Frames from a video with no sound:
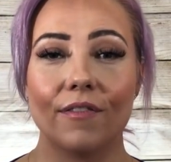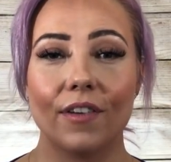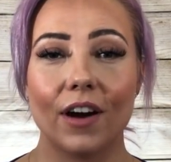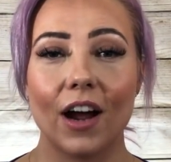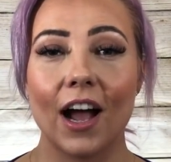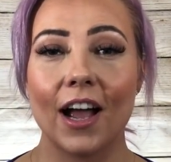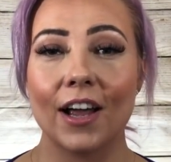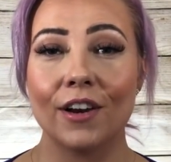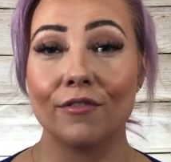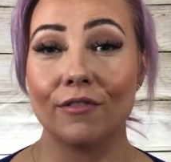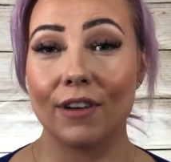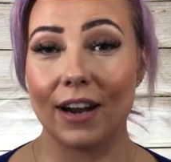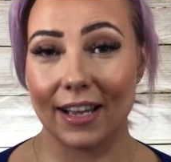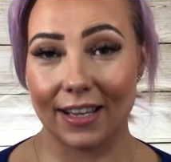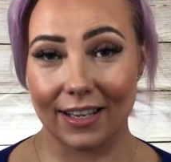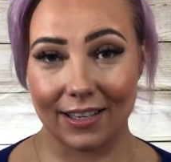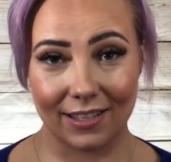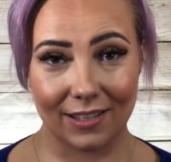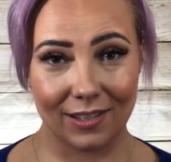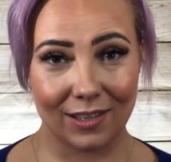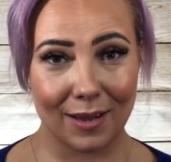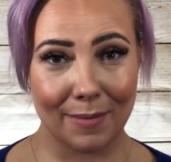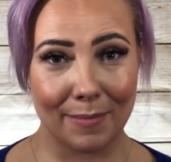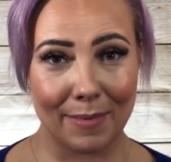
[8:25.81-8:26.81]
Fried
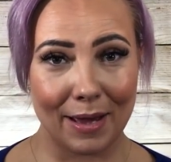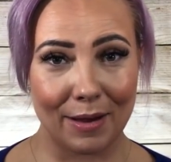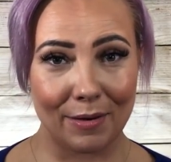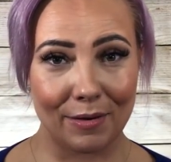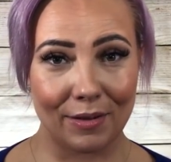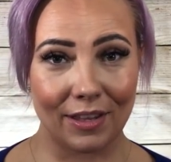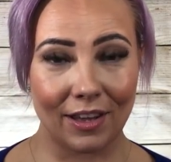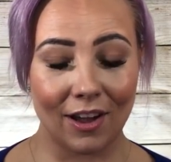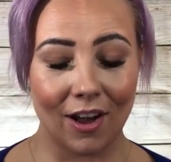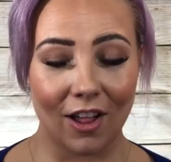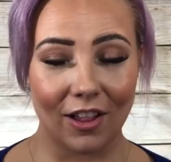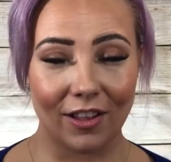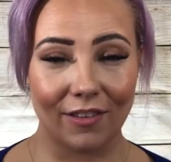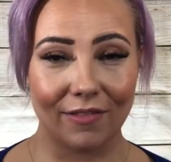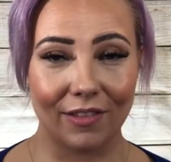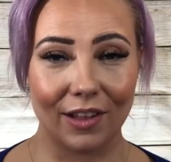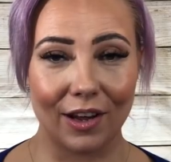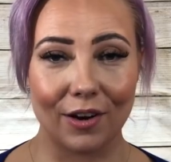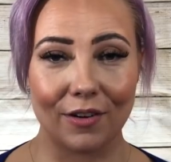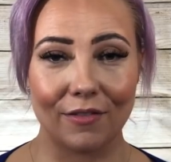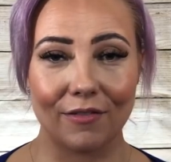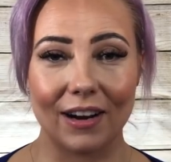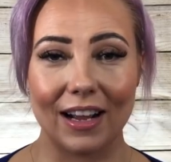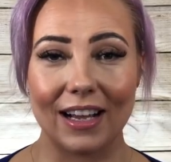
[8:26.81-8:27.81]
rice I make with
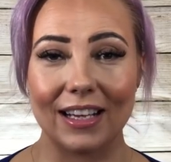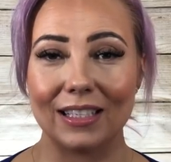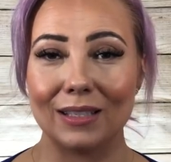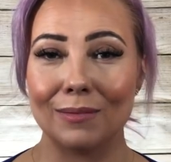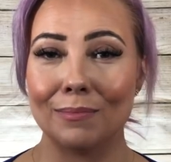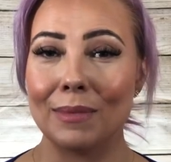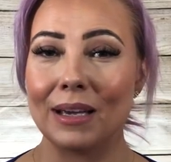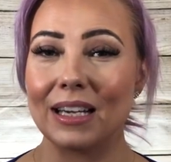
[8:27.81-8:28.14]
cauliflower rice.